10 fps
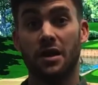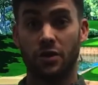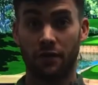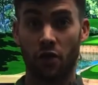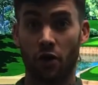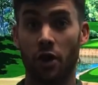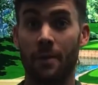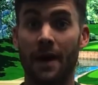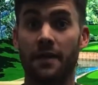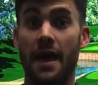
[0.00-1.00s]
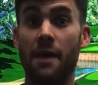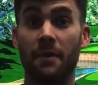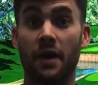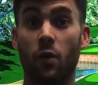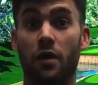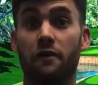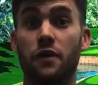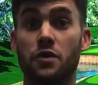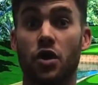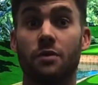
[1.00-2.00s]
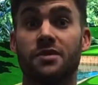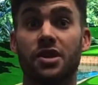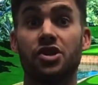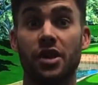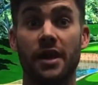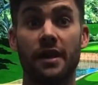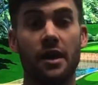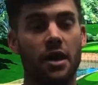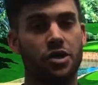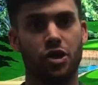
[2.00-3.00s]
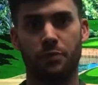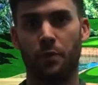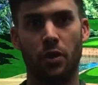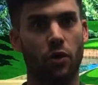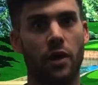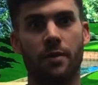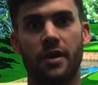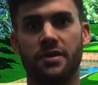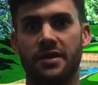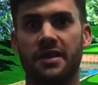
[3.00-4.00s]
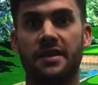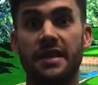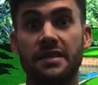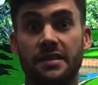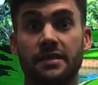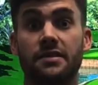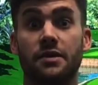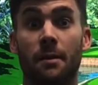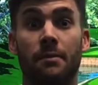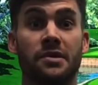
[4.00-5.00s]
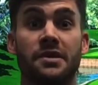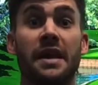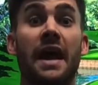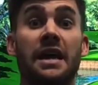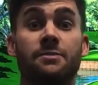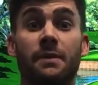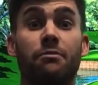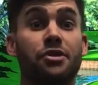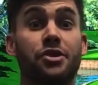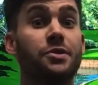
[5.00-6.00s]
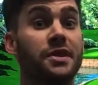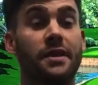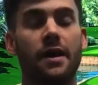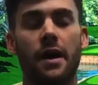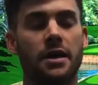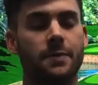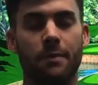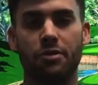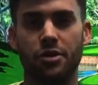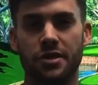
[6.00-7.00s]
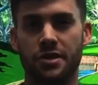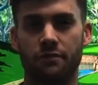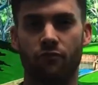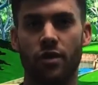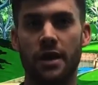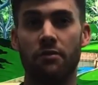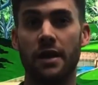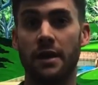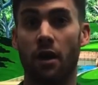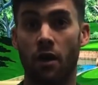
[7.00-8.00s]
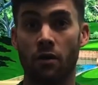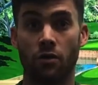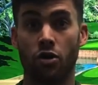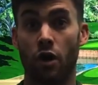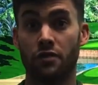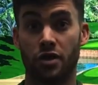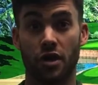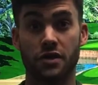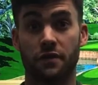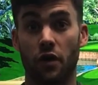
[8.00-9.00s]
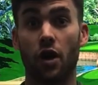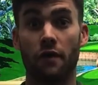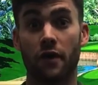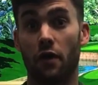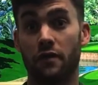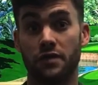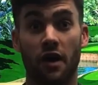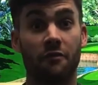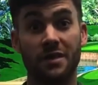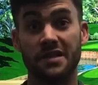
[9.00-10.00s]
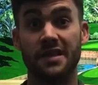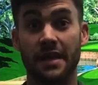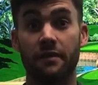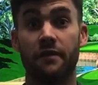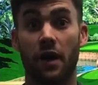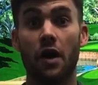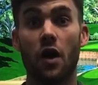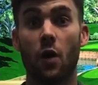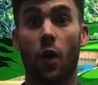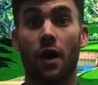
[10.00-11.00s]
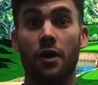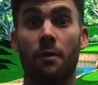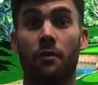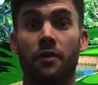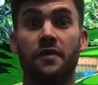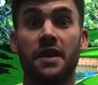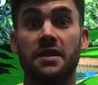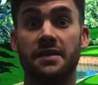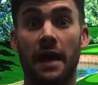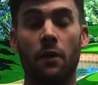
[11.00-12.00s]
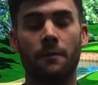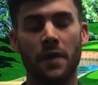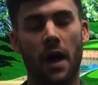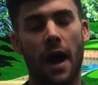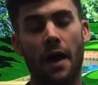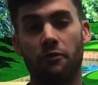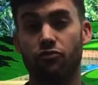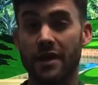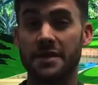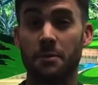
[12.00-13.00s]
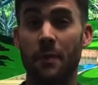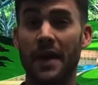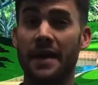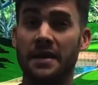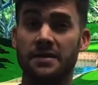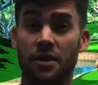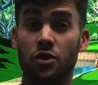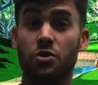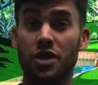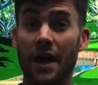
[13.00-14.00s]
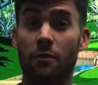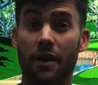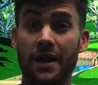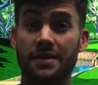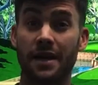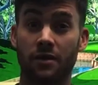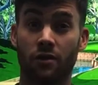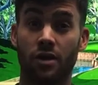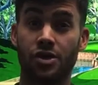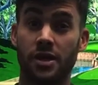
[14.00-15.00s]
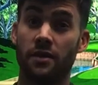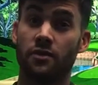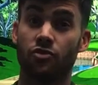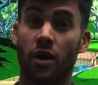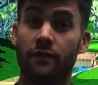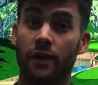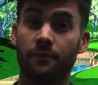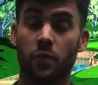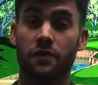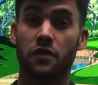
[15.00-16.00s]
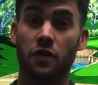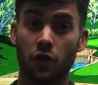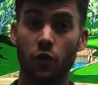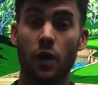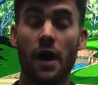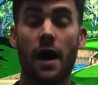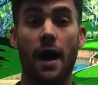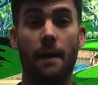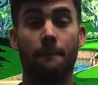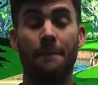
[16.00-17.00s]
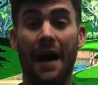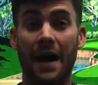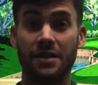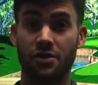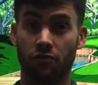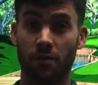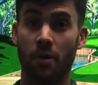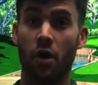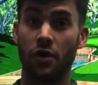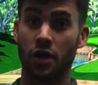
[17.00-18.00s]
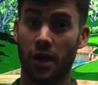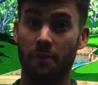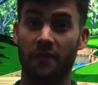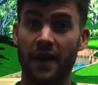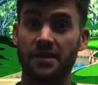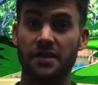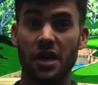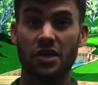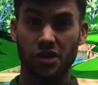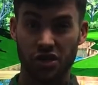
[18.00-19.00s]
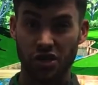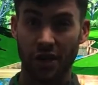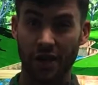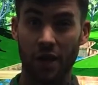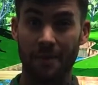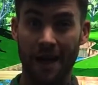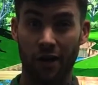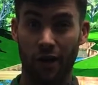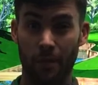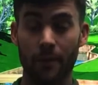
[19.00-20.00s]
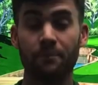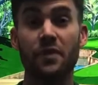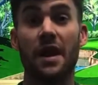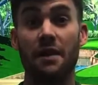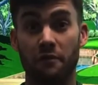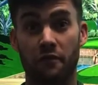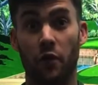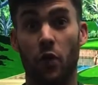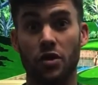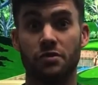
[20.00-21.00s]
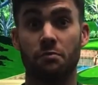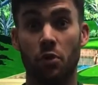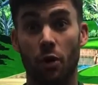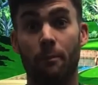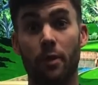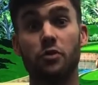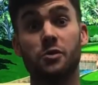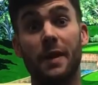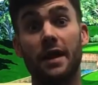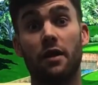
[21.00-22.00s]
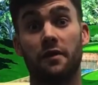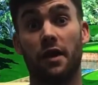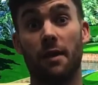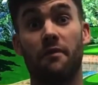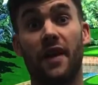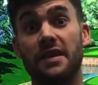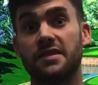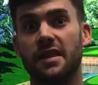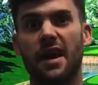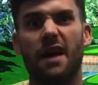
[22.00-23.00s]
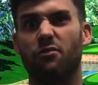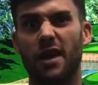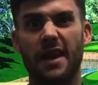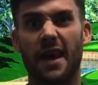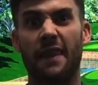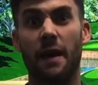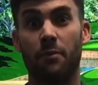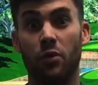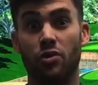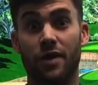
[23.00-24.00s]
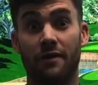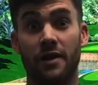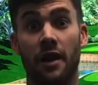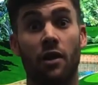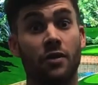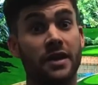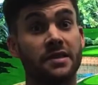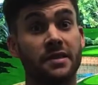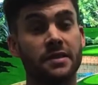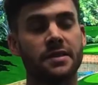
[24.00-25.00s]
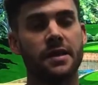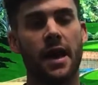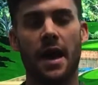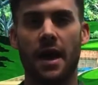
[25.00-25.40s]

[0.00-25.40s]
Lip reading: So I've gone on about the Epic quite a few times this year, just purely because of the distance numbers that it has been producing. It's been producing some really long golf shots for a lot of golfers that I've been seeing for quite a number of years now. The reason being is the new jailbreak technology in the driver with the two bars that run behind the club face to solid up that club, enforce more ball speed off the club face and really getting that ball travelling a long distance.